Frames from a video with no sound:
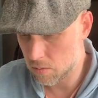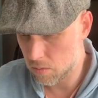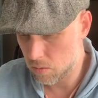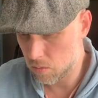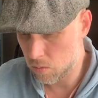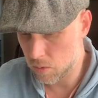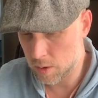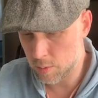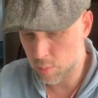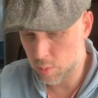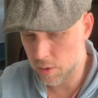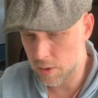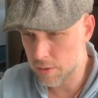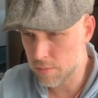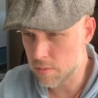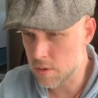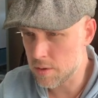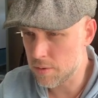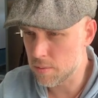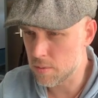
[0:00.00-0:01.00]

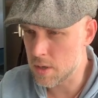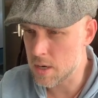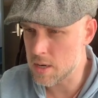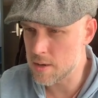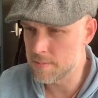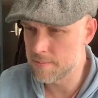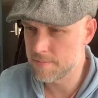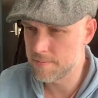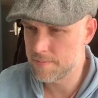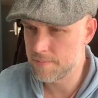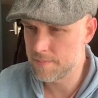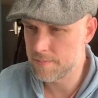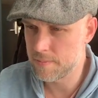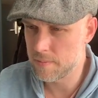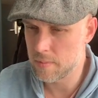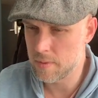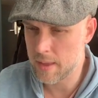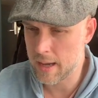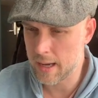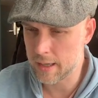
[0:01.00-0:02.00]
1.33.
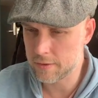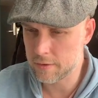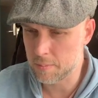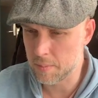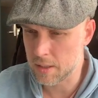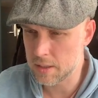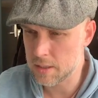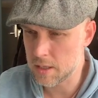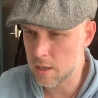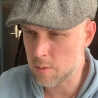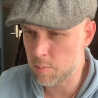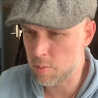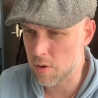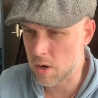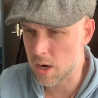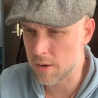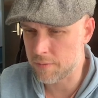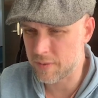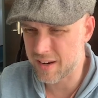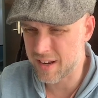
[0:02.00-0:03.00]
That's my take
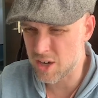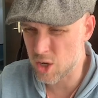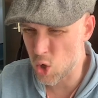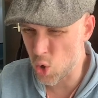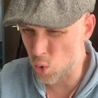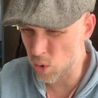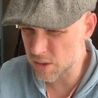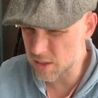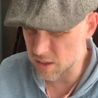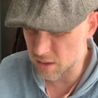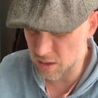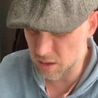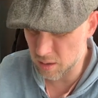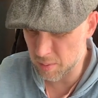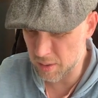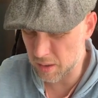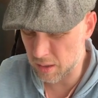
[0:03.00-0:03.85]
profit. I know it's a little bit